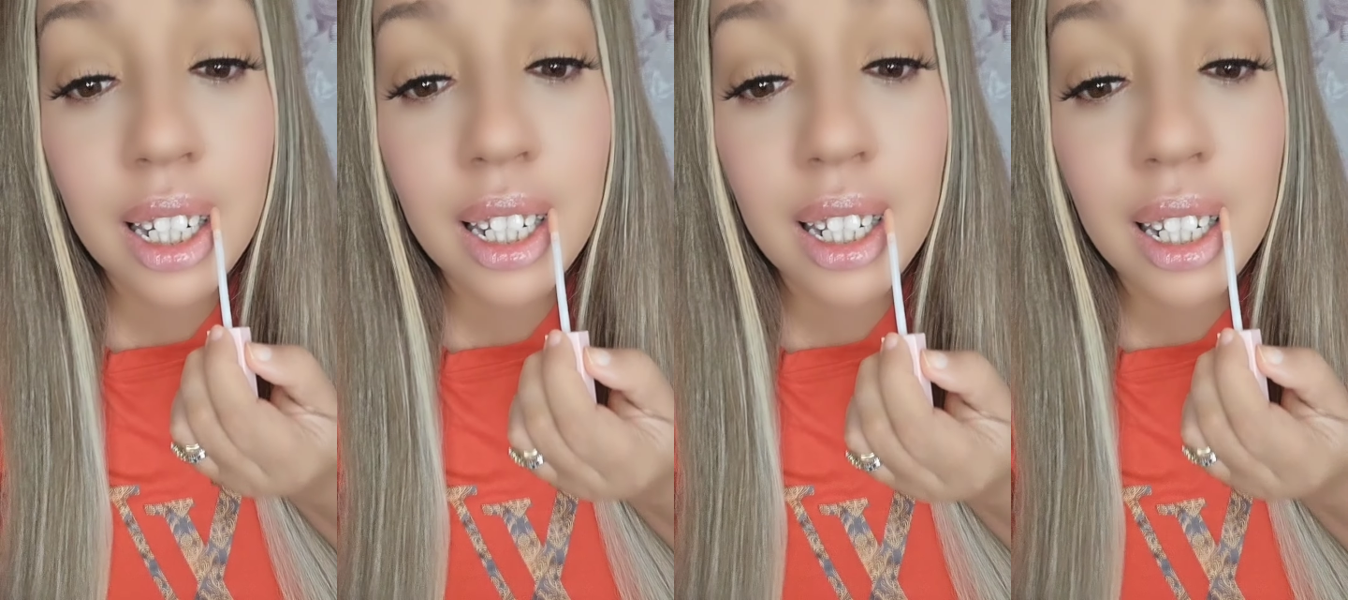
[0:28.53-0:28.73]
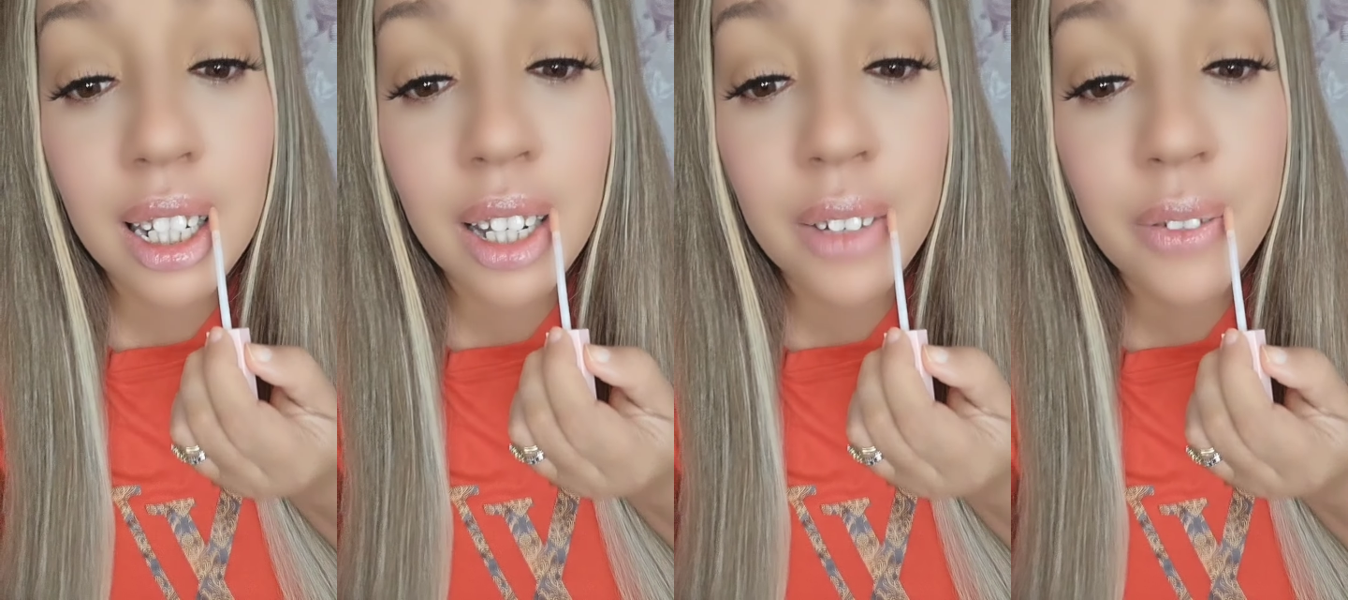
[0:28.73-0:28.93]

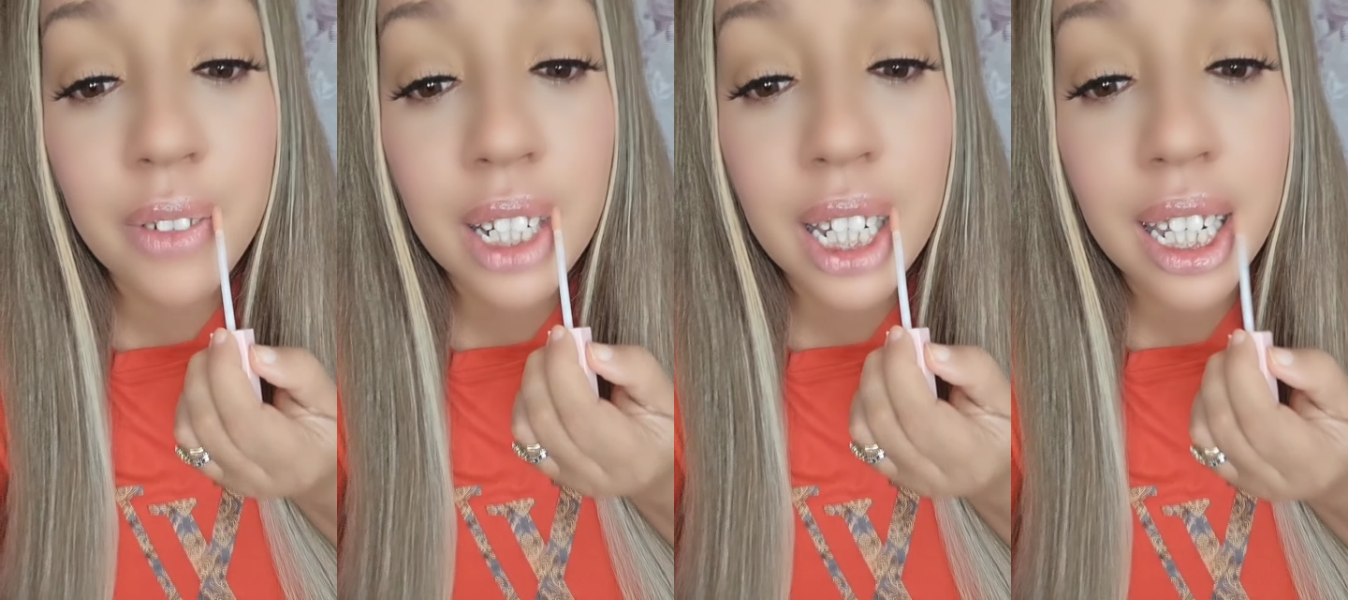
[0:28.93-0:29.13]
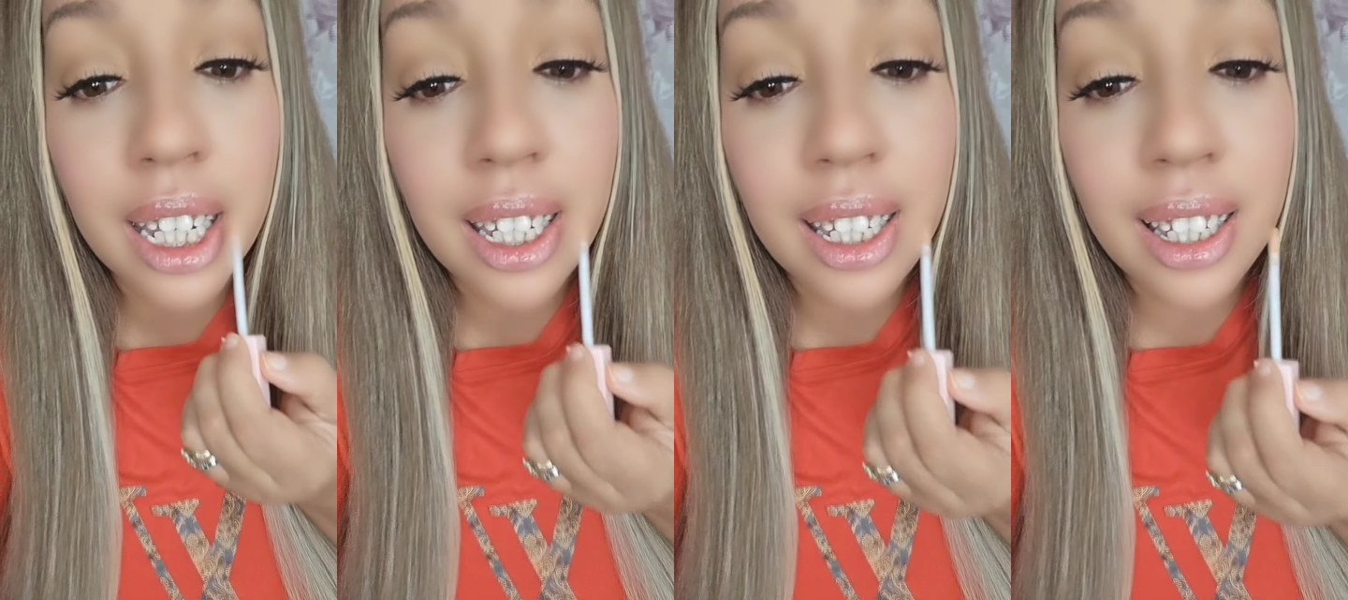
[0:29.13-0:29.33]

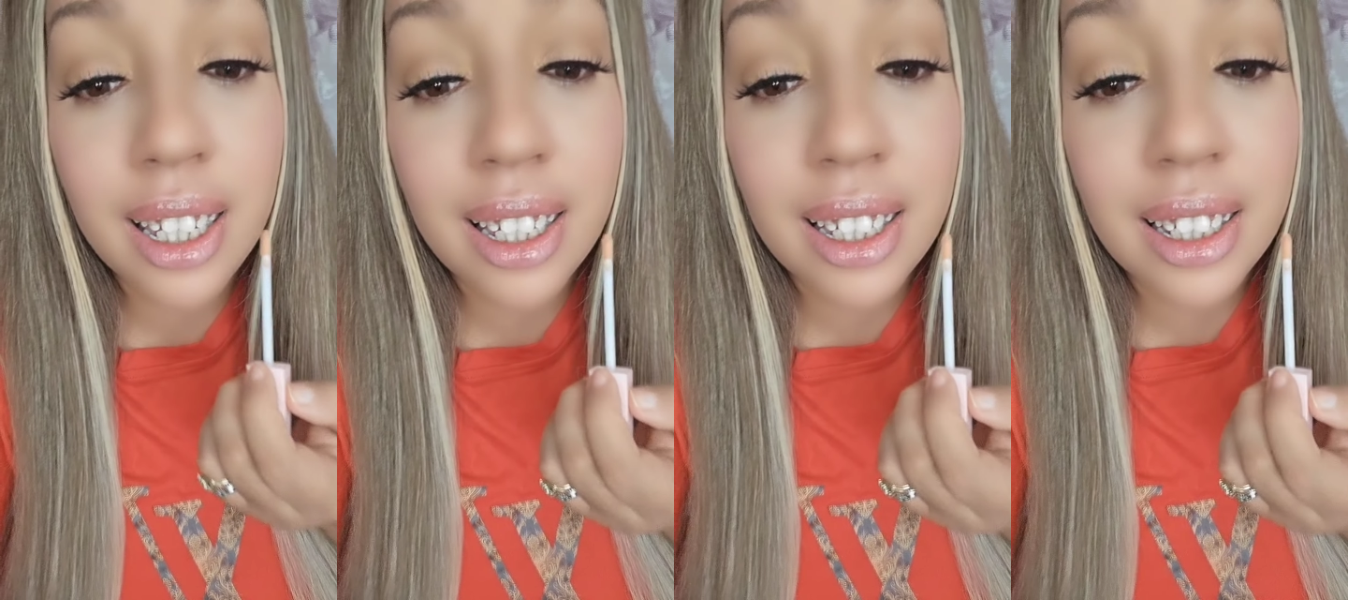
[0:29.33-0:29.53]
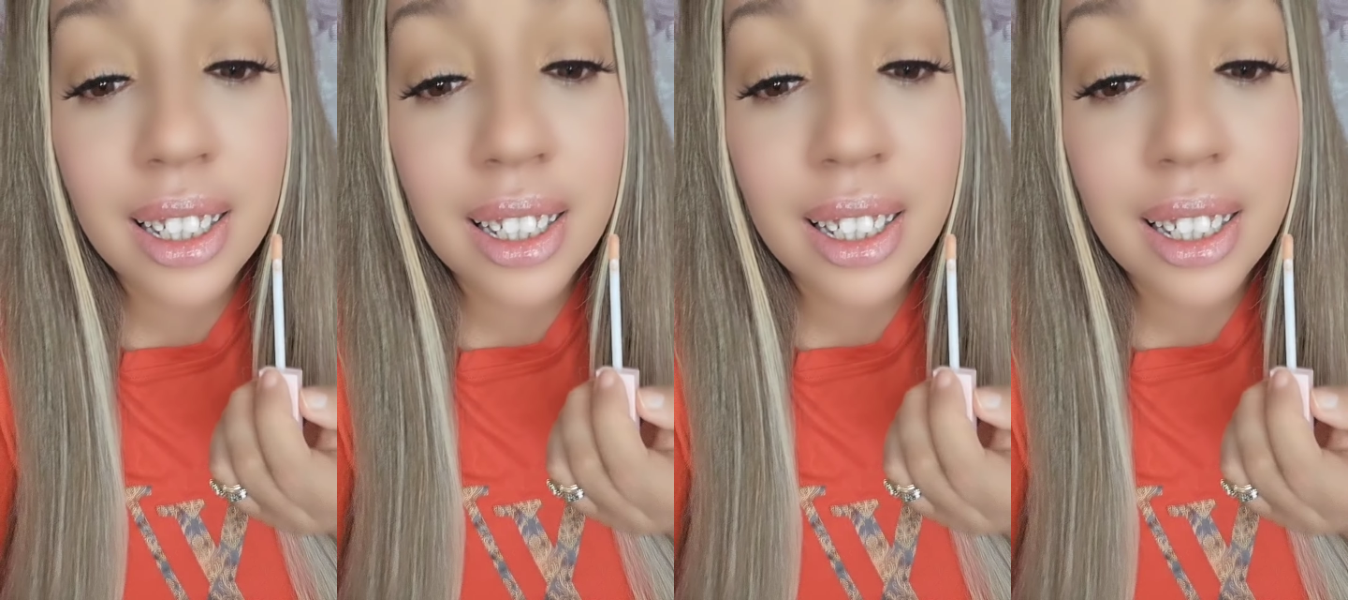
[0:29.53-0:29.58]
lovely.